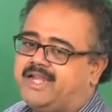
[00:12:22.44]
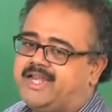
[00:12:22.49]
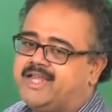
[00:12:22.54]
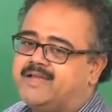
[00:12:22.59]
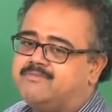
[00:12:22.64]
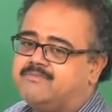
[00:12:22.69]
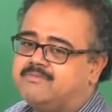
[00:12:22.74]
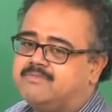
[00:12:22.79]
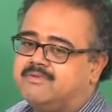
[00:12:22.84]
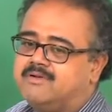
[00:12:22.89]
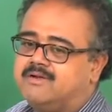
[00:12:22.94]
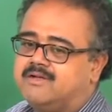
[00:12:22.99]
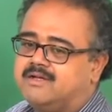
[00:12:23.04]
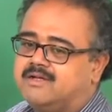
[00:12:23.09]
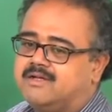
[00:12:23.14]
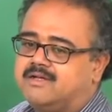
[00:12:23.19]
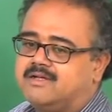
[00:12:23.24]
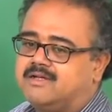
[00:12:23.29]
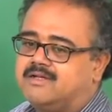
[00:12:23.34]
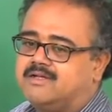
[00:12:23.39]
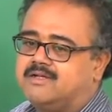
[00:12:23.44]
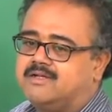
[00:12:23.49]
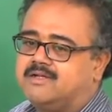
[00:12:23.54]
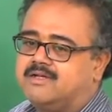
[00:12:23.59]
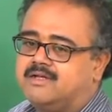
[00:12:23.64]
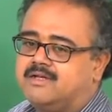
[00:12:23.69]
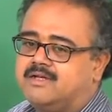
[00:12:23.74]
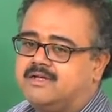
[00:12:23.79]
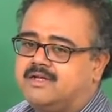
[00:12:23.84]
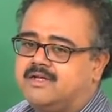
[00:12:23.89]
m
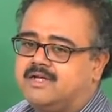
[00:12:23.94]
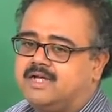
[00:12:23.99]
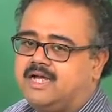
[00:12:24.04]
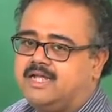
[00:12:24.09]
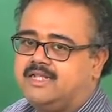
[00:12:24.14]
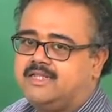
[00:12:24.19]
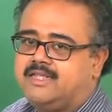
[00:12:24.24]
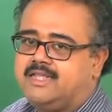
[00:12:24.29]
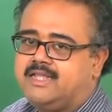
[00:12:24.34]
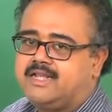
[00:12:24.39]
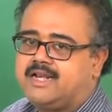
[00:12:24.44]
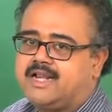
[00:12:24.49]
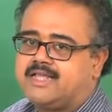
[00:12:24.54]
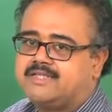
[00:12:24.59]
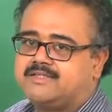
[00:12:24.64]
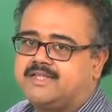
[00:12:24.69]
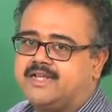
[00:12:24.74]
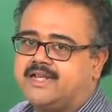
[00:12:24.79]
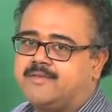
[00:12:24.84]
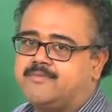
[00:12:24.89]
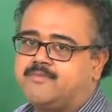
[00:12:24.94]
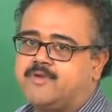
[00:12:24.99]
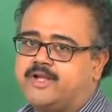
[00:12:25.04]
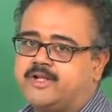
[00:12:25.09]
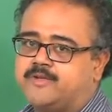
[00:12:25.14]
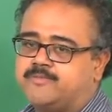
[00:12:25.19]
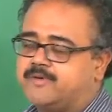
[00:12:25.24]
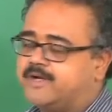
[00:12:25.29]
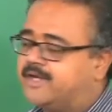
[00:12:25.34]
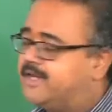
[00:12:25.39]
and the class that I am going
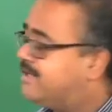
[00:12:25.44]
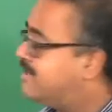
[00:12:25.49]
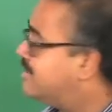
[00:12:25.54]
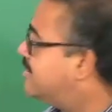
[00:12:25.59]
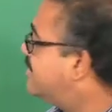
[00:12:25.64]
to predict,